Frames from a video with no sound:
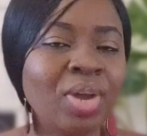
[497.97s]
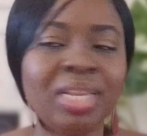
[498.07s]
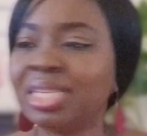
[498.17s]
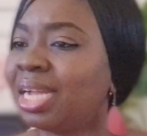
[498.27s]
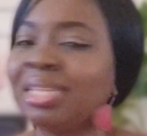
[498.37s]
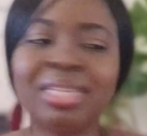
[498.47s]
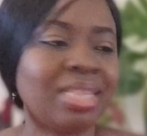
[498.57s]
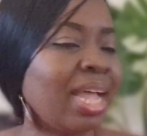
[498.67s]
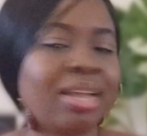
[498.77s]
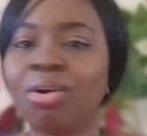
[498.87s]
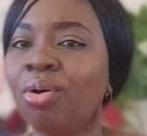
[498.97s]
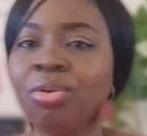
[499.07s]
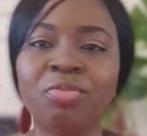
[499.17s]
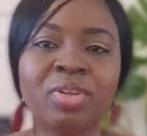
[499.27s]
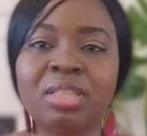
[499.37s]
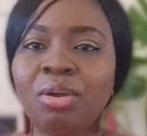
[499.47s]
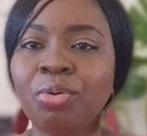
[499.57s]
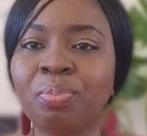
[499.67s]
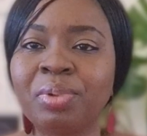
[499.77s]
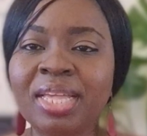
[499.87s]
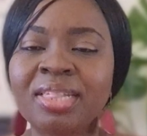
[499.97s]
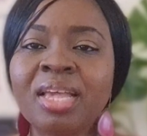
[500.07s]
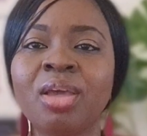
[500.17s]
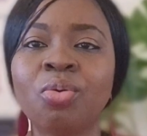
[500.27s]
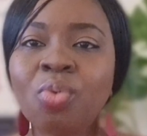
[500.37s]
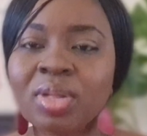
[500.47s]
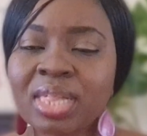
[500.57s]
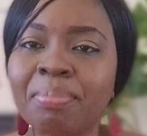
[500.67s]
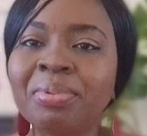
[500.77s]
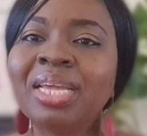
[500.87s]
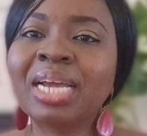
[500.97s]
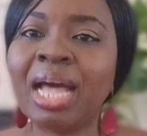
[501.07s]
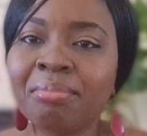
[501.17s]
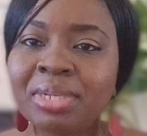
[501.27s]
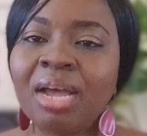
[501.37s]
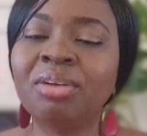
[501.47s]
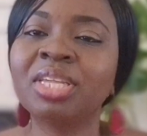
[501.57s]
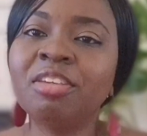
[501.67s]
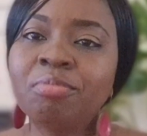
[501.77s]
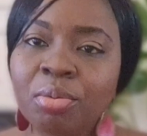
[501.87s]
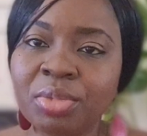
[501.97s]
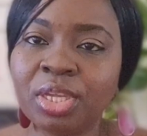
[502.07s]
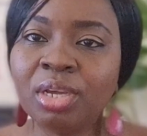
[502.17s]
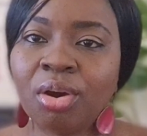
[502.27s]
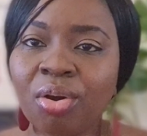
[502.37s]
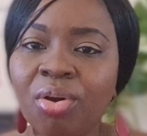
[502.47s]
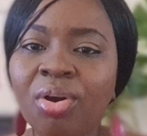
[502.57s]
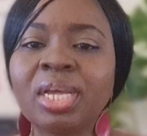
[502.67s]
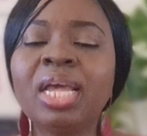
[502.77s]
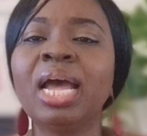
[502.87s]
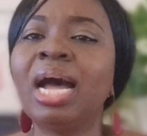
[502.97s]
When the child is like all over the whole place, what's happening? Calm down, give mommy a hug.